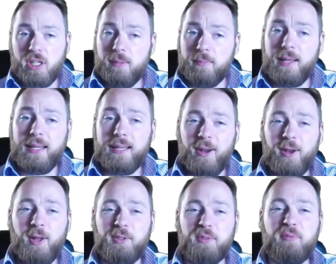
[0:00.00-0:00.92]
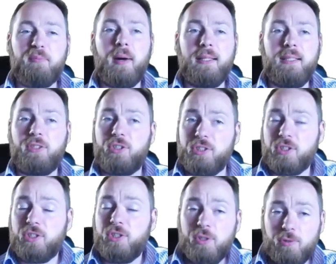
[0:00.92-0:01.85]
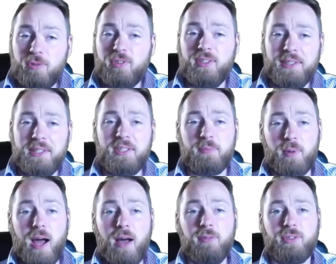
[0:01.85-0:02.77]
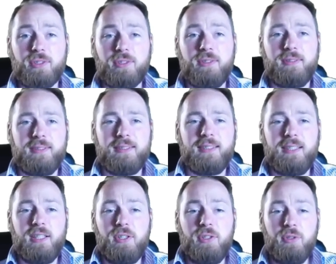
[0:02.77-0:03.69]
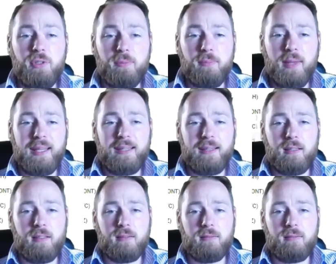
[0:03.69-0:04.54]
make a lot of money just using this browser you can make